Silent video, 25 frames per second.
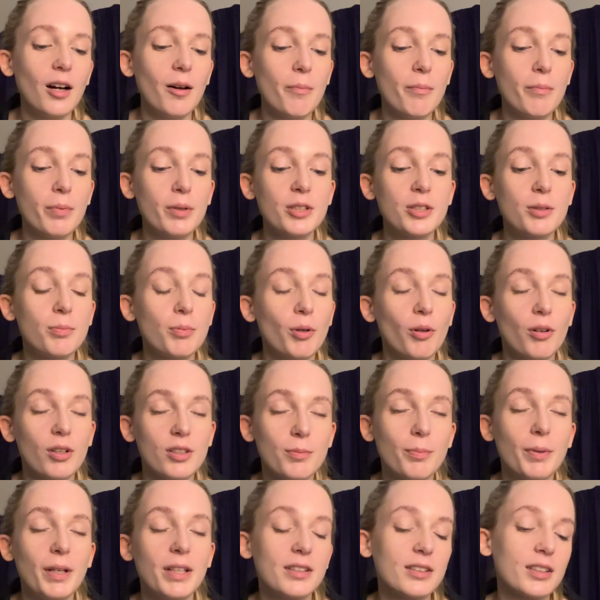But to be honest,
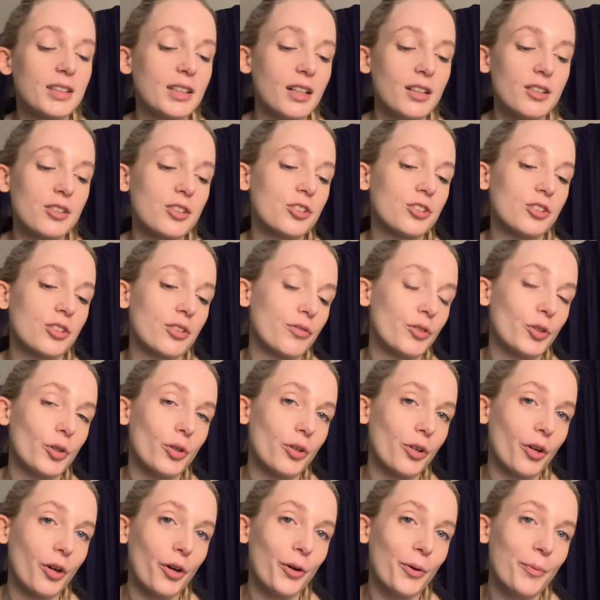basically, I just should have gone
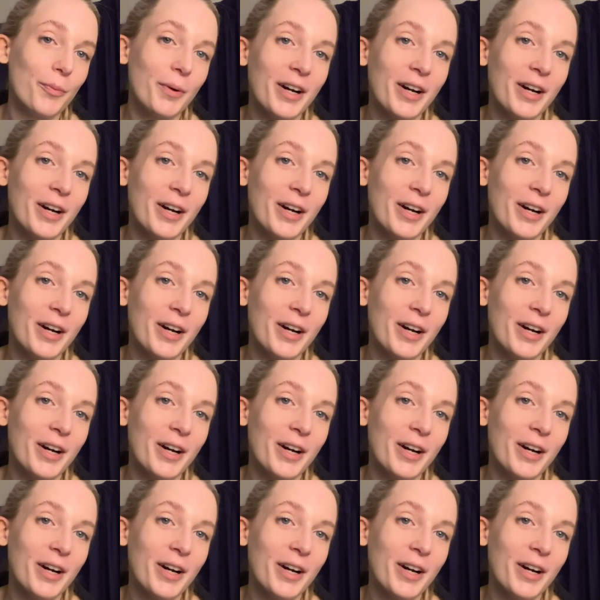home.